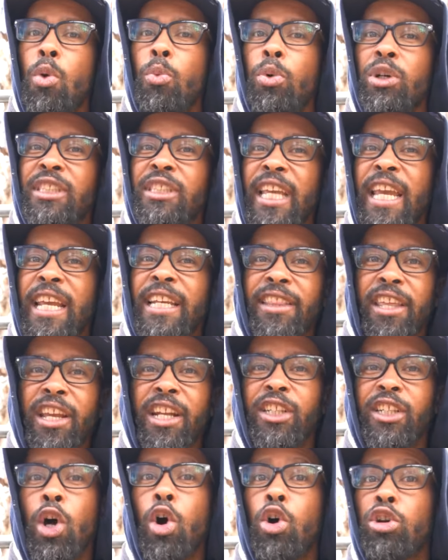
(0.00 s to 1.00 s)
would take their
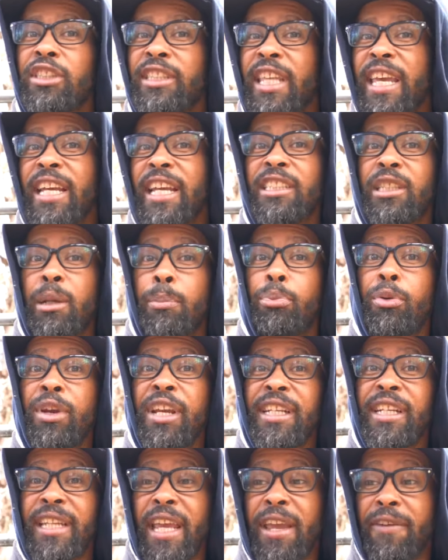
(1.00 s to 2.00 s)
dog there to
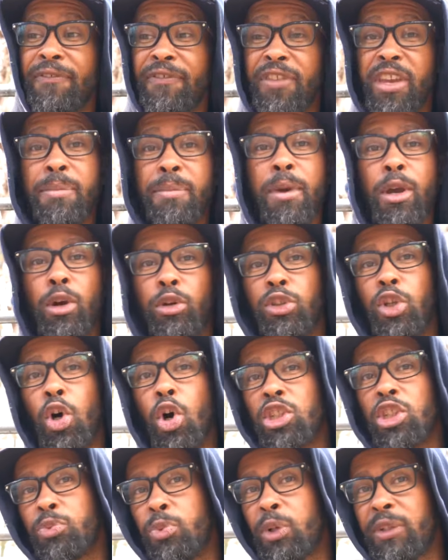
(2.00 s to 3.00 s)
breed their female
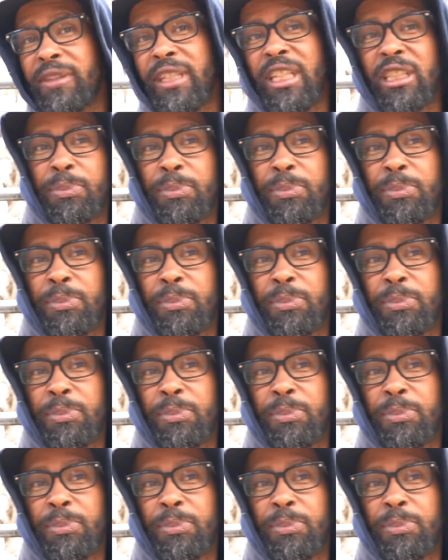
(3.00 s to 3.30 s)
dogs with this